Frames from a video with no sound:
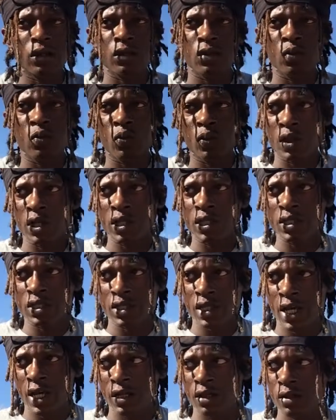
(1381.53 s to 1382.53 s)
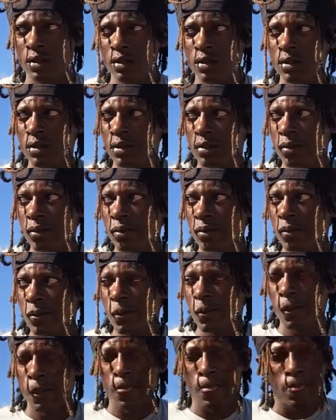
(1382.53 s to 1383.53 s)
the ones that,
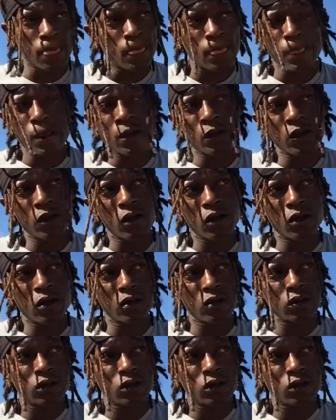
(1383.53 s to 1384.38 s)
you know,